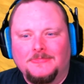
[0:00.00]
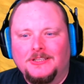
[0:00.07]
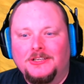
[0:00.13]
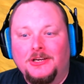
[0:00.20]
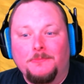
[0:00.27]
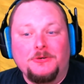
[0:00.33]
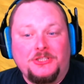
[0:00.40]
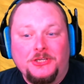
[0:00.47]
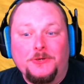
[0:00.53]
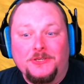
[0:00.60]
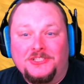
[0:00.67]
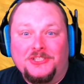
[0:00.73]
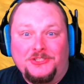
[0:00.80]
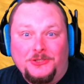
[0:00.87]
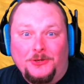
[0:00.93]
Number 2
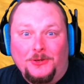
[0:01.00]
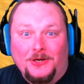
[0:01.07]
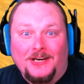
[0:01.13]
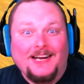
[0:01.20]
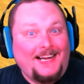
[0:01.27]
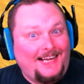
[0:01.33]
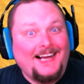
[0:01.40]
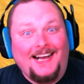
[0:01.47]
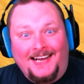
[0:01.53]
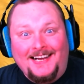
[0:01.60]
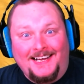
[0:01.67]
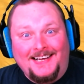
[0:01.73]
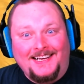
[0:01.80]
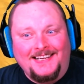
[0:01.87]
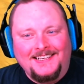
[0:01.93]
is the door.
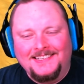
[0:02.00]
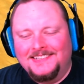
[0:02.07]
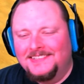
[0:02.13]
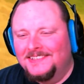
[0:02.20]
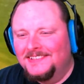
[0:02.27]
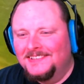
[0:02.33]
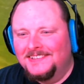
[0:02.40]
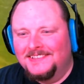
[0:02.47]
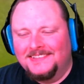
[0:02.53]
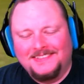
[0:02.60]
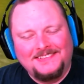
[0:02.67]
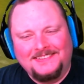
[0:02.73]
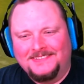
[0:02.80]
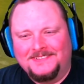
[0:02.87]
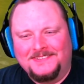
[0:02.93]
Uh-huh.
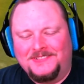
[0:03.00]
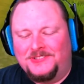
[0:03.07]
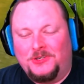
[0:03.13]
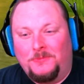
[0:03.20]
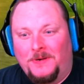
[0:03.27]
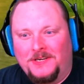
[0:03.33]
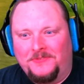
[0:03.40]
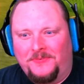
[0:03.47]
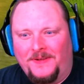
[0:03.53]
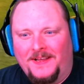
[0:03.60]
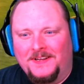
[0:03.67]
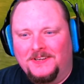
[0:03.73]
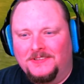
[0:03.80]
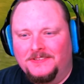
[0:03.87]
So much fail.